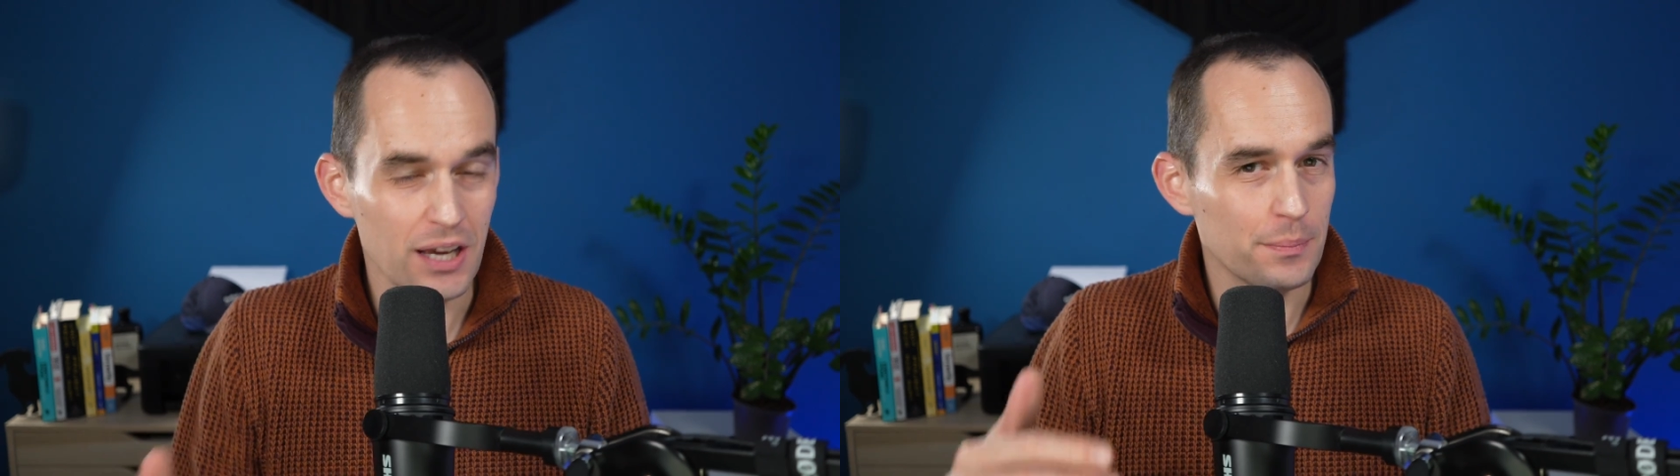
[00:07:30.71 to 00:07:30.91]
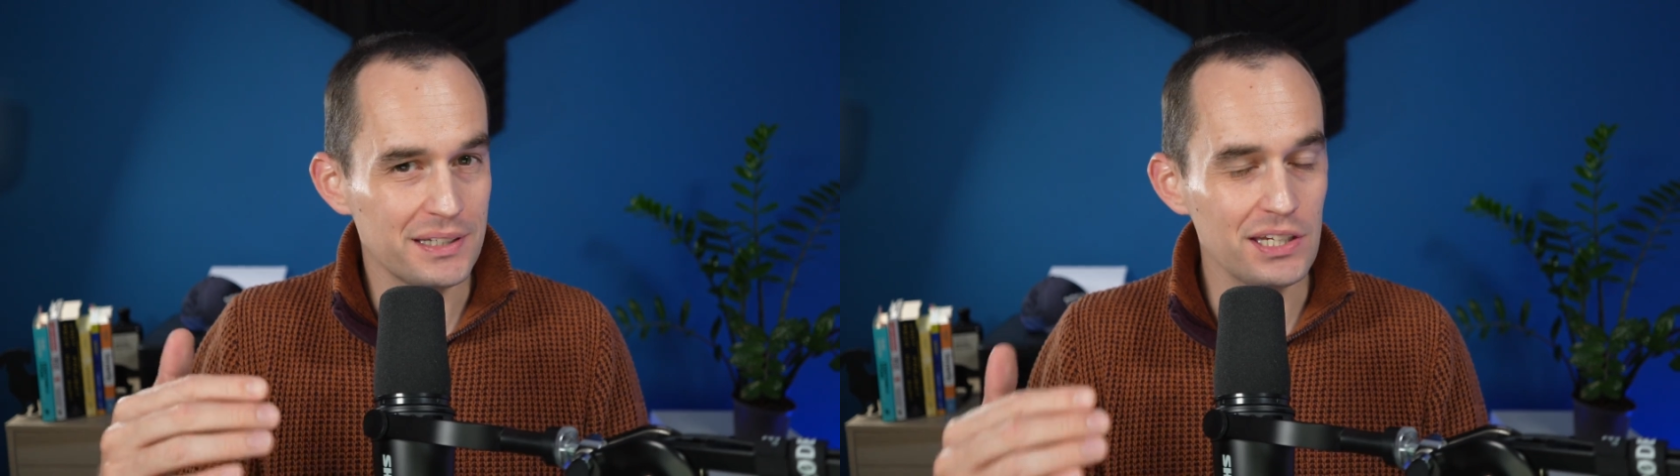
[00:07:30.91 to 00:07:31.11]

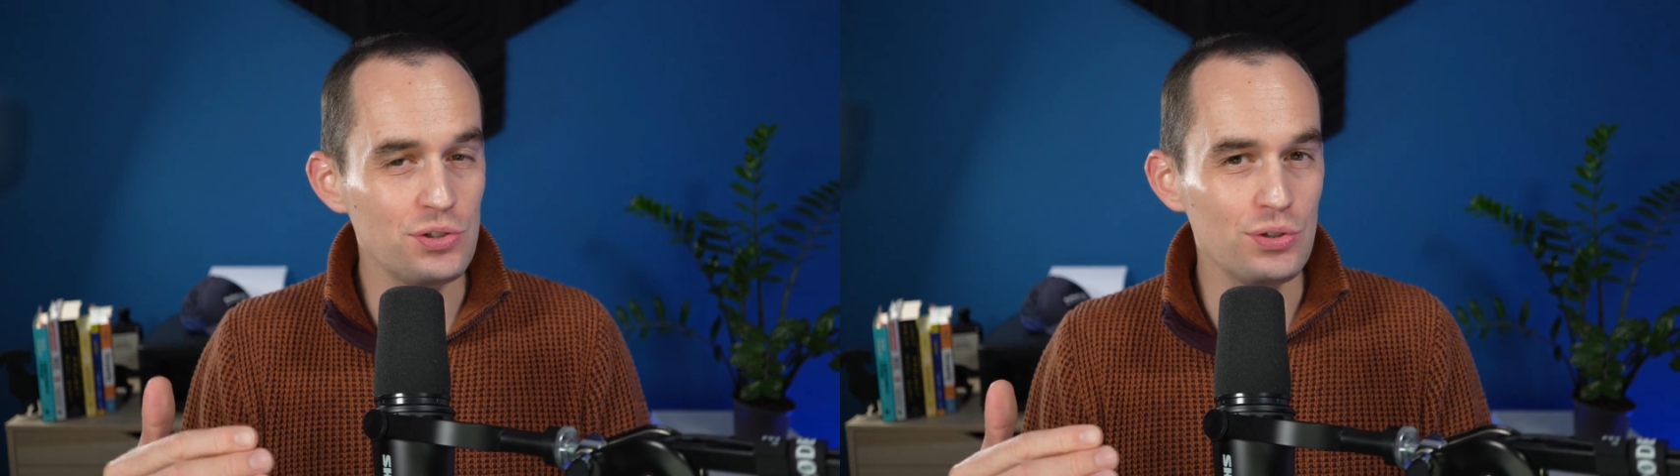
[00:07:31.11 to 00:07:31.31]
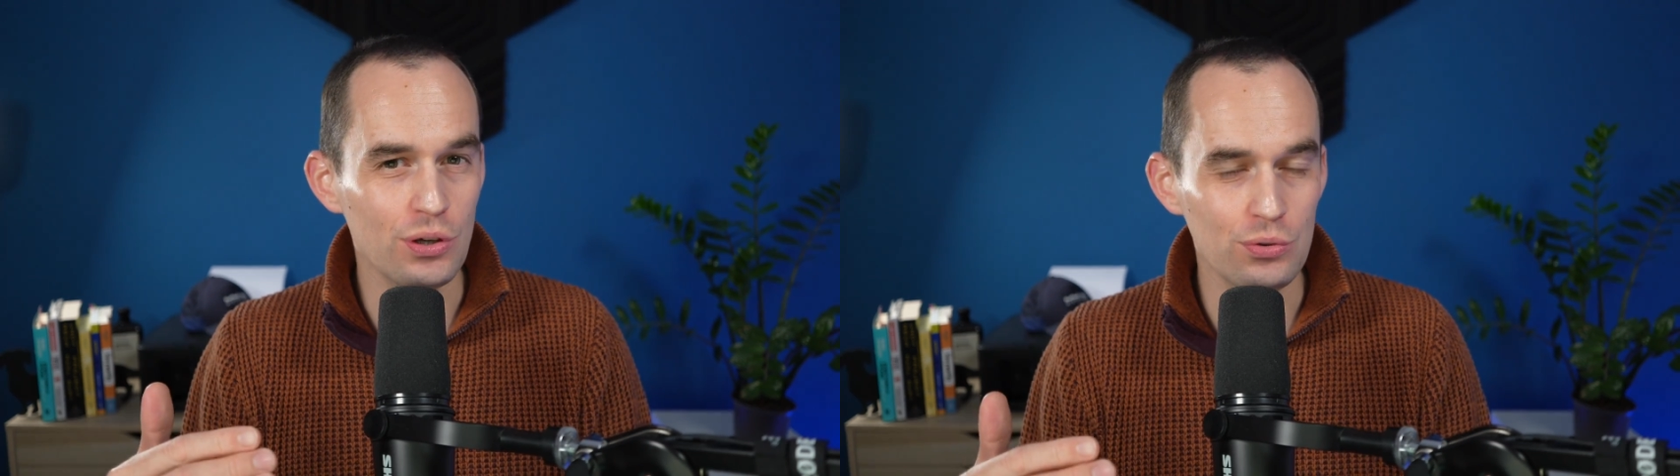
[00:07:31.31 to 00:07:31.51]
but did
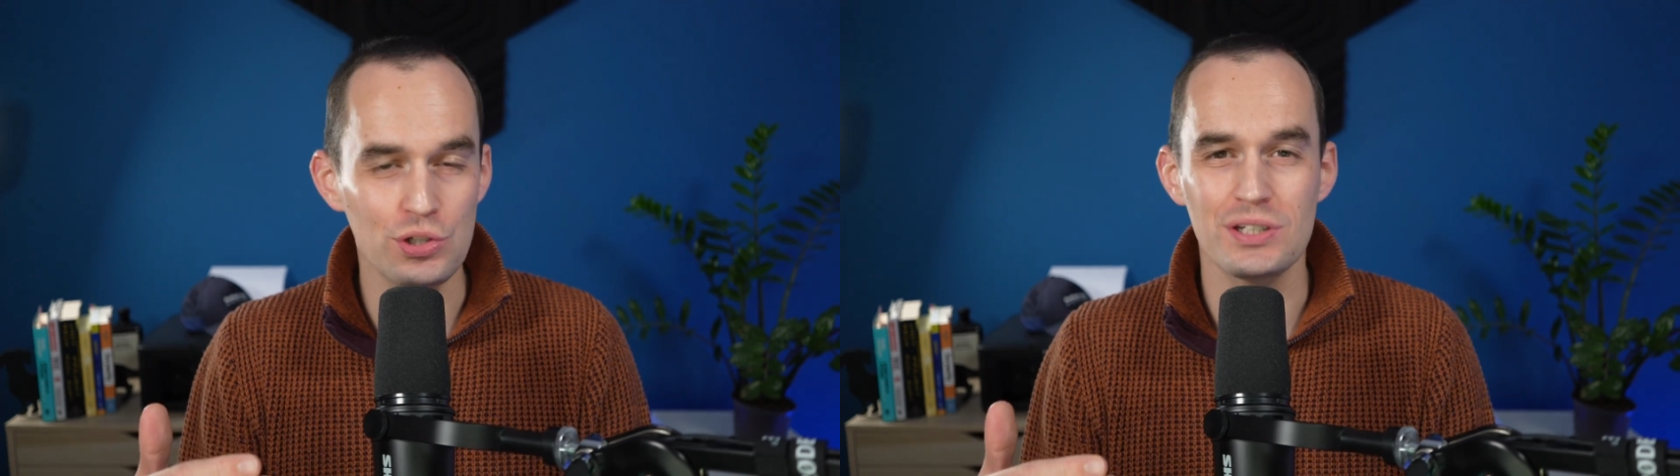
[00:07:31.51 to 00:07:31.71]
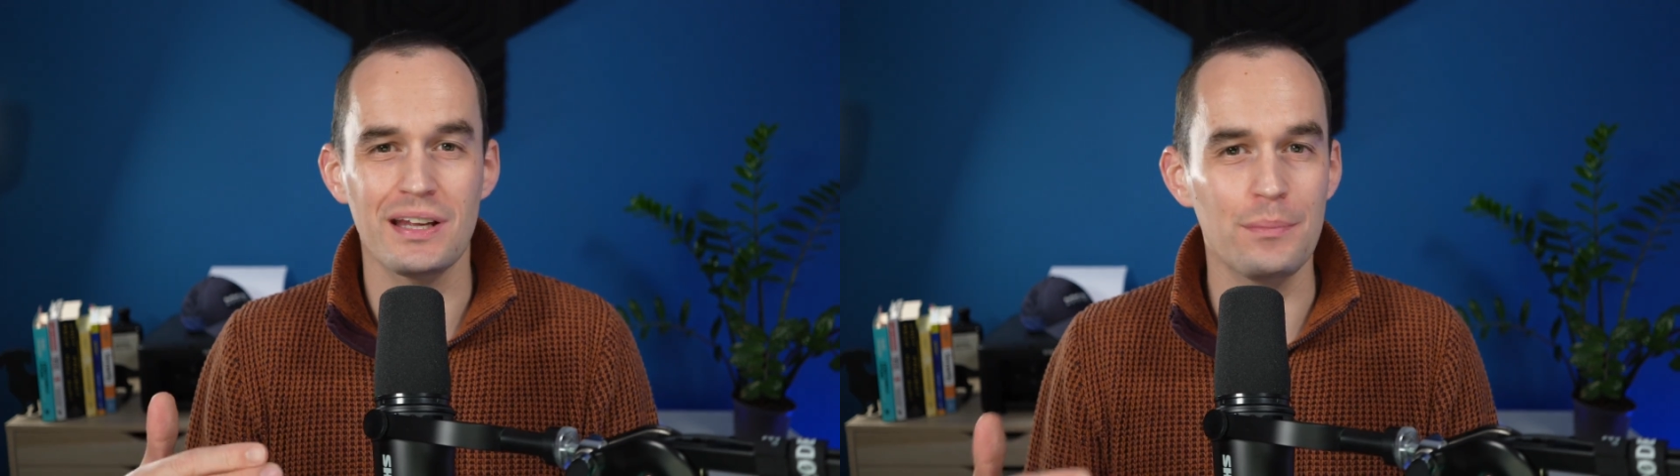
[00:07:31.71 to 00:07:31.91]
you know
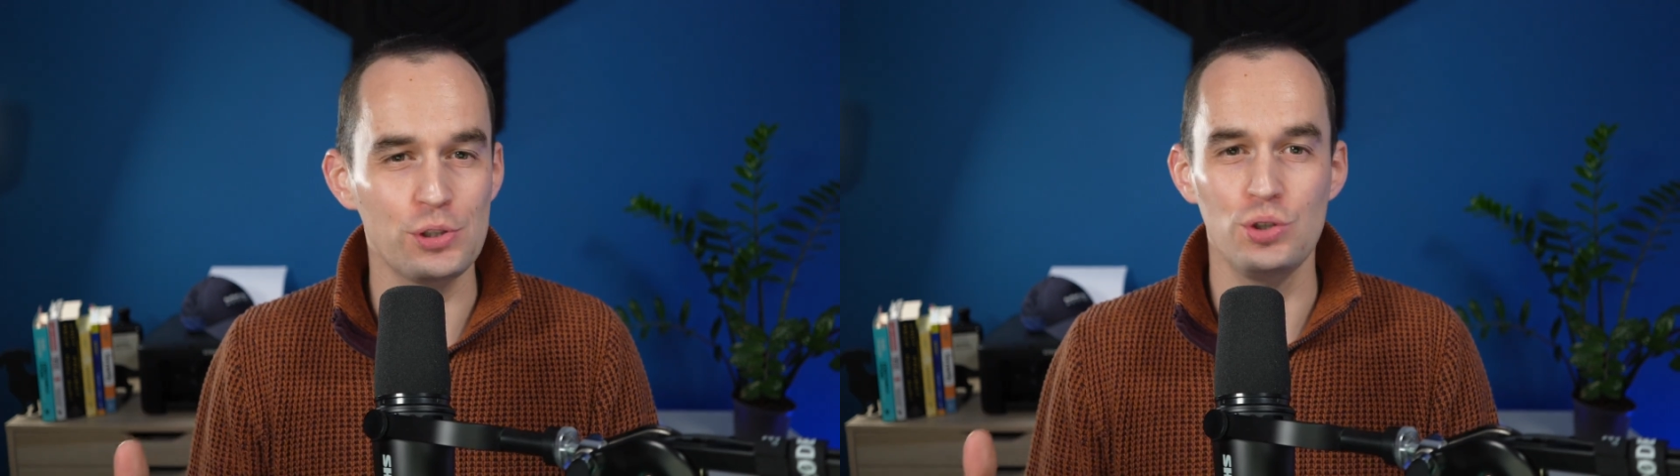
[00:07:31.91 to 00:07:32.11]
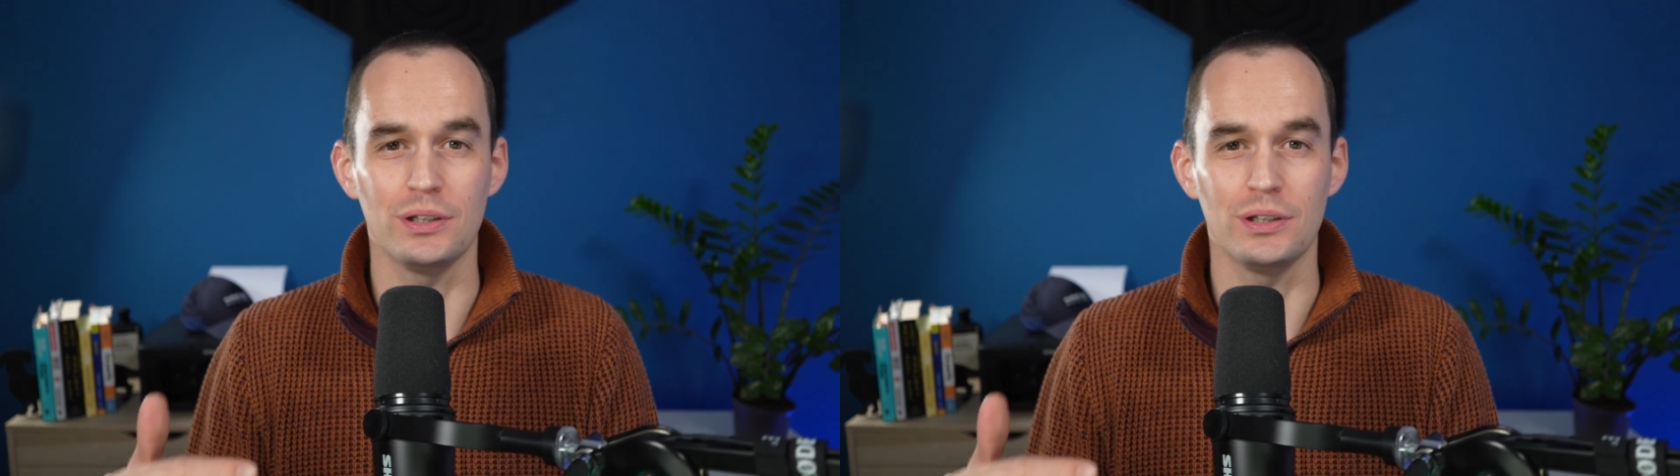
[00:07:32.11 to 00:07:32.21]
just how much you